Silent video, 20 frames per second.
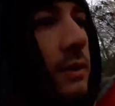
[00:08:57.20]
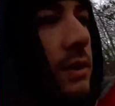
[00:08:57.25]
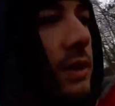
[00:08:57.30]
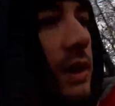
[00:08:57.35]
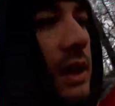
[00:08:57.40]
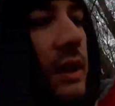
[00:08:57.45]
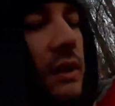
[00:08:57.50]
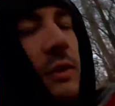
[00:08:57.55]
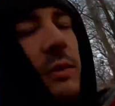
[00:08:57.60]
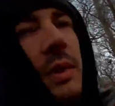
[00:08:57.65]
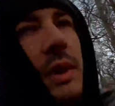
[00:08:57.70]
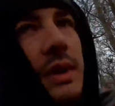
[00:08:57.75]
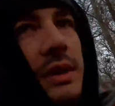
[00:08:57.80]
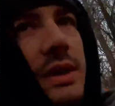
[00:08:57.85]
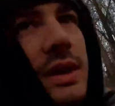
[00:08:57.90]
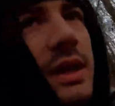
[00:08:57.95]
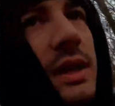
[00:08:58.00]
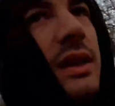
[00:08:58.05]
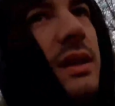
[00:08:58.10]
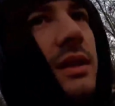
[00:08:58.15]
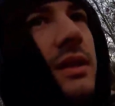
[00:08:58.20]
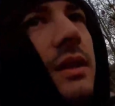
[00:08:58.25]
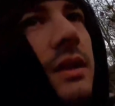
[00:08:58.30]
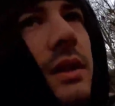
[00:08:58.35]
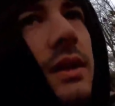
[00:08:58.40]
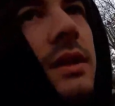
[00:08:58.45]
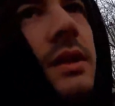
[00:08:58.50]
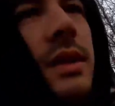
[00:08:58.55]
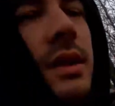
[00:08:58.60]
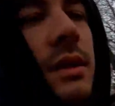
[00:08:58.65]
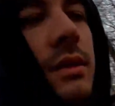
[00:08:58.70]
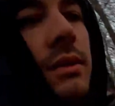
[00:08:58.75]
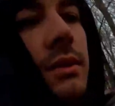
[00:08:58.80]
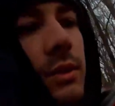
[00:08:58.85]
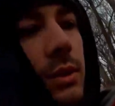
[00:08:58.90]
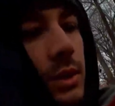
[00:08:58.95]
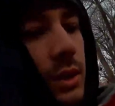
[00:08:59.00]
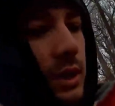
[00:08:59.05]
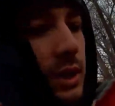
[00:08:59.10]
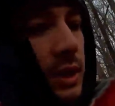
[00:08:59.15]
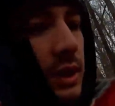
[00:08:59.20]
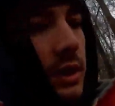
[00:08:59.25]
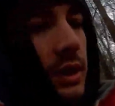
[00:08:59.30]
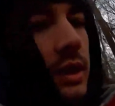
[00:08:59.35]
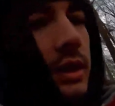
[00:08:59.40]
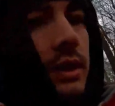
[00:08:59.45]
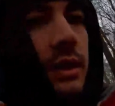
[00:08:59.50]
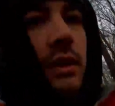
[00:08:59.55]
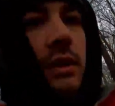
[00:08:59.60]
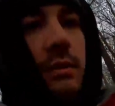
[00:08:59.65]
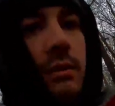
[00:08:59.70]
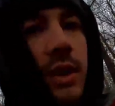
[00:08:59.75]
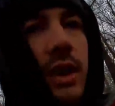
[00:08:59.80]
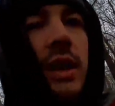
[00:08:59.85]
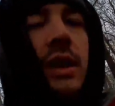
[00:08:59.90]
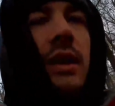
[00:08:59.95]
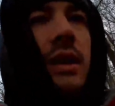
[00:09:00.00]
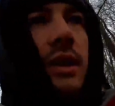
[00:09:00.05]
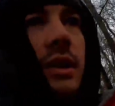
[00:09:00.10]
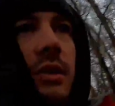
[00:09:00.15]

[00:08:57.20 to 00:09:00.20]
We left about 10:30, 10:40, and made it